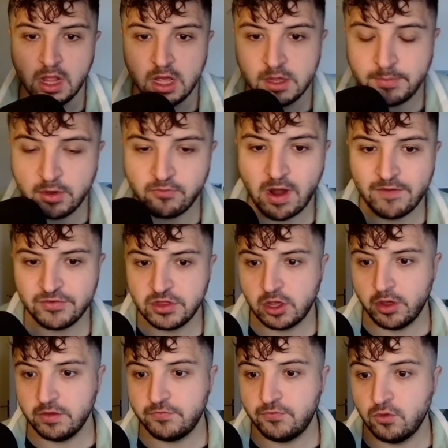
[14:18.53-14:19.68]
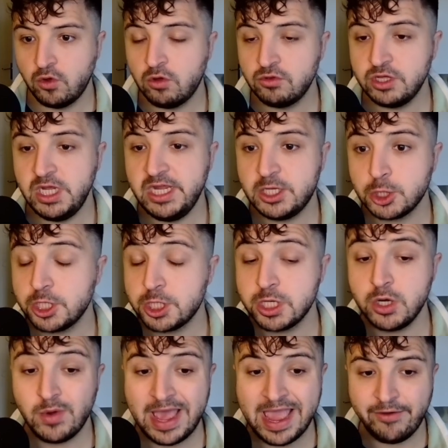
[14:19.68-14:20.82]
But rather than going for the traditional
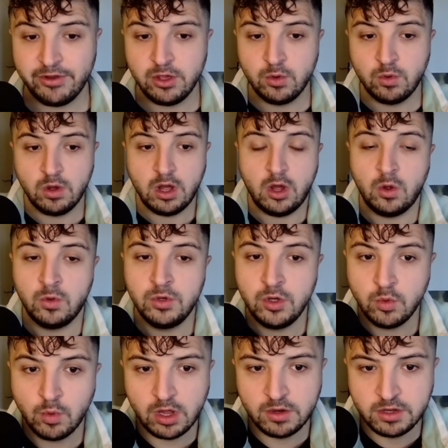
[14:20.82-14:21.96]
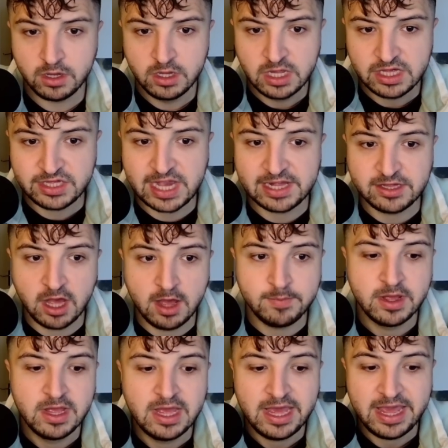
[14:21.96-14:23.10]
aerial Whole New World setup,
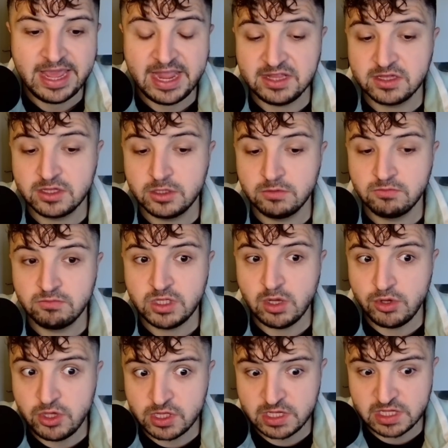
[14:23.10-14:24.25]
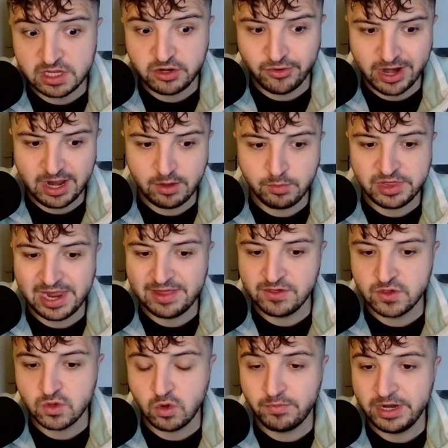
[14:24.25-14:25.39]
it's still using Cinderella with Let the
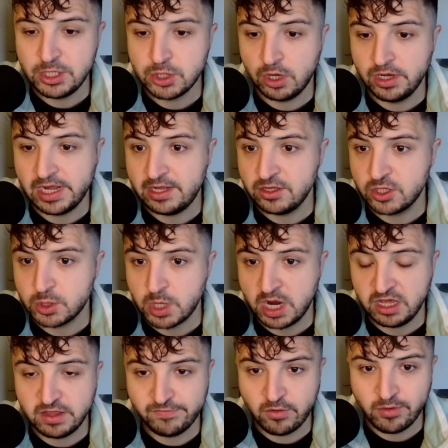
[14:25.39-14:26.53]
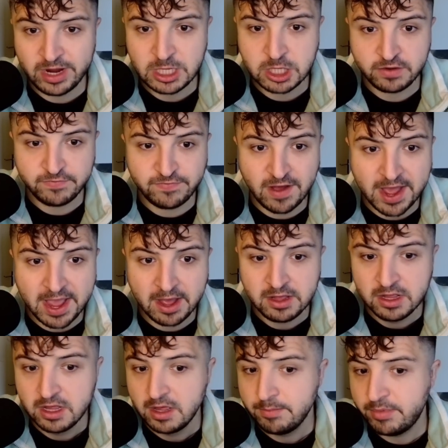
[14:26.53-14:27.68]
Storm Rage On and Strength of a Raging Fire,
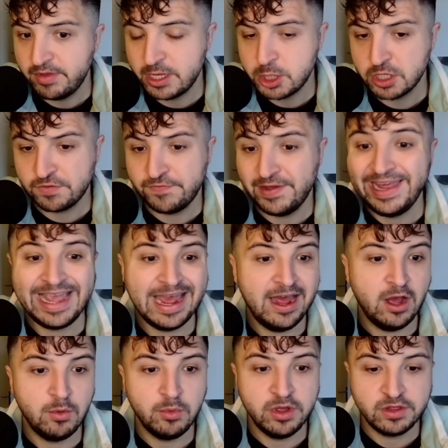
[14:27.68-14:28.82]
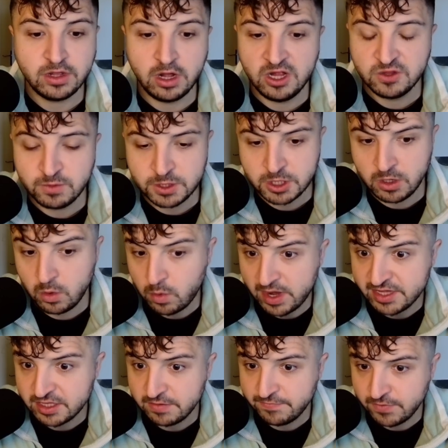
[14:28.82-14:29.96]
but then just filling it out with cards which can
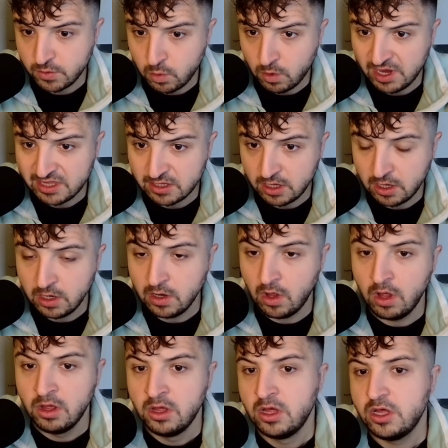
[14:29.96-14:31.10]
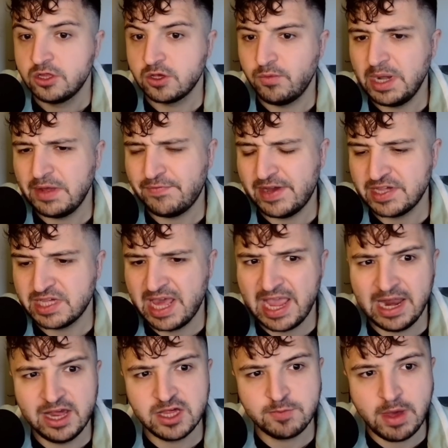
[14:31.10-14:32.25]
quest for quite a lot. So really fascinating
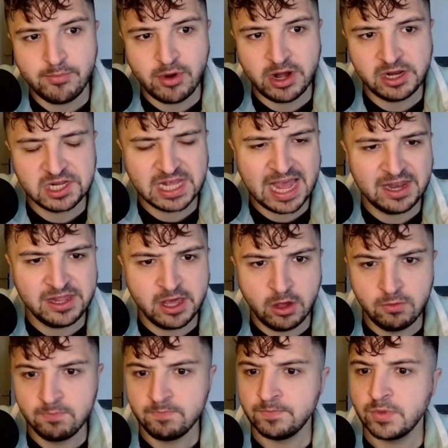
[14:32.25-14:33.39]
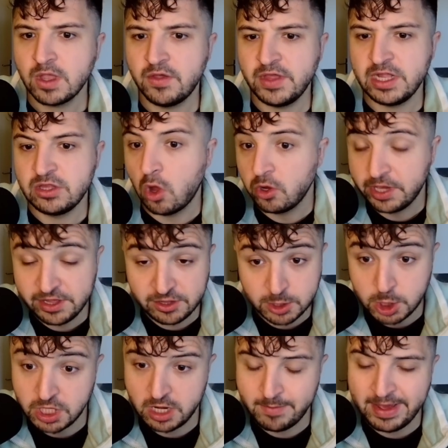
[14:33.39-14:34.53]
list by Brennan DeCandio. I think Doc is
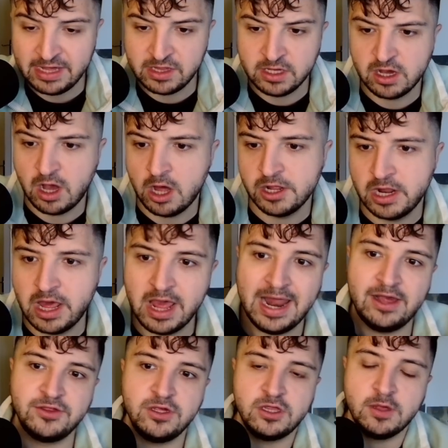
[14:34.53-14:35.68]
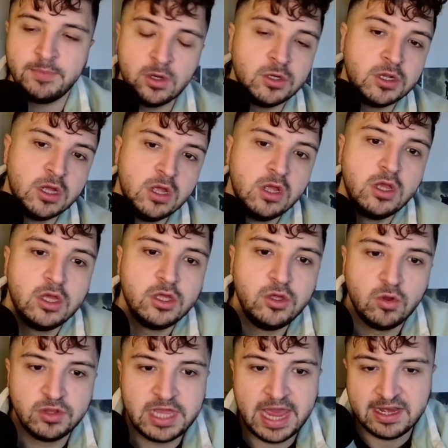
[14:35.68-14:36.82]
just an amazing card and it allows you to build your
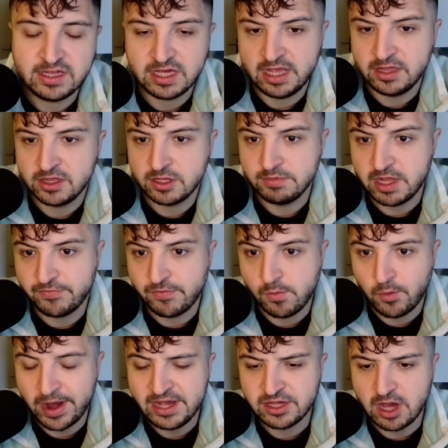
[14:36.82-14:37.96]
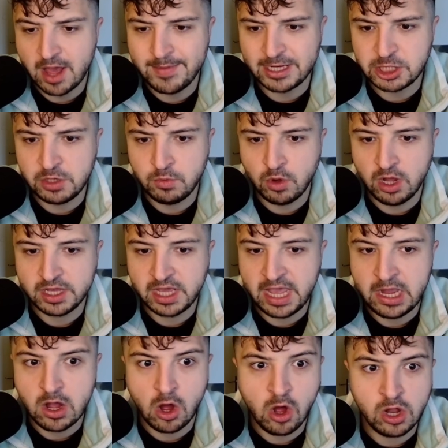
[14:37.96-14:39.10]
decks in some different ways. I'm actually working
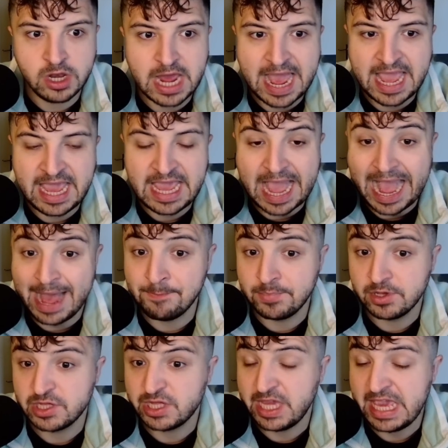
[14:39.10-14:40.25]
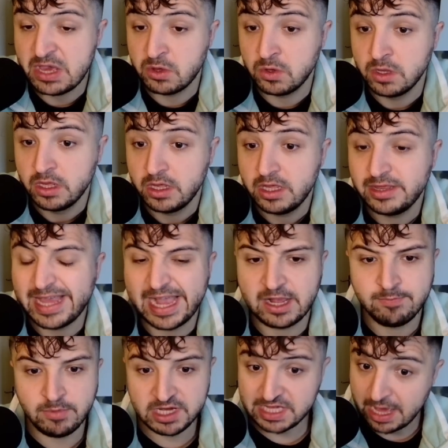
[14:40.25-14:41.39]
on a Amber Steel deck
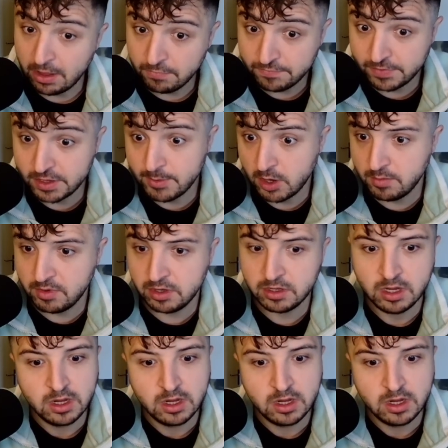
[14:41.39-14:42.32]
myself at the moment.